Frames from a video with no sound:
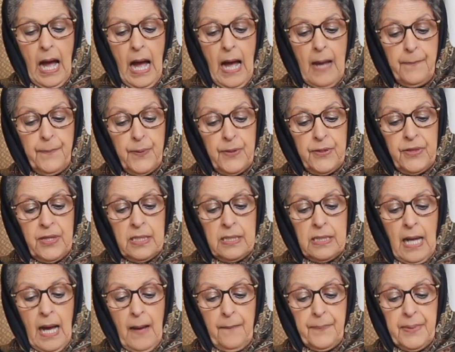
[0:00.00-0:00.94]
I put the
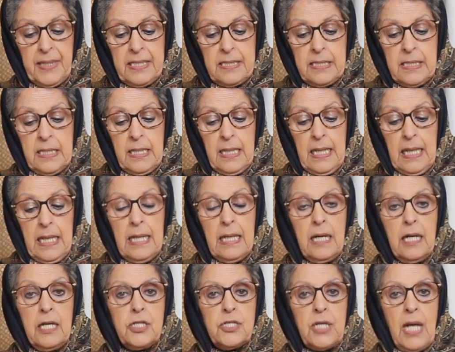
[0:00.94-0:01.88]
topics in
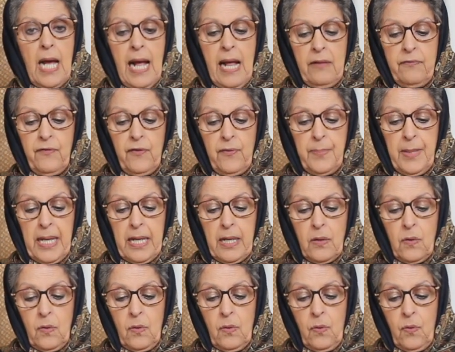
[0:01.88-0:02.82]
English
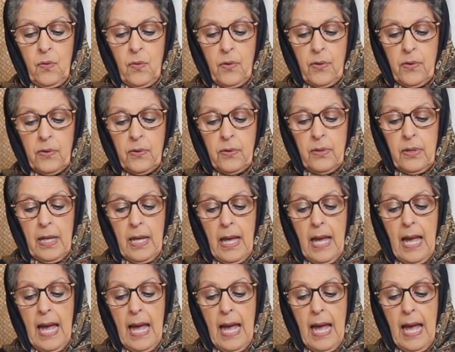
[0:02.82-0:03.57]
alphabetical order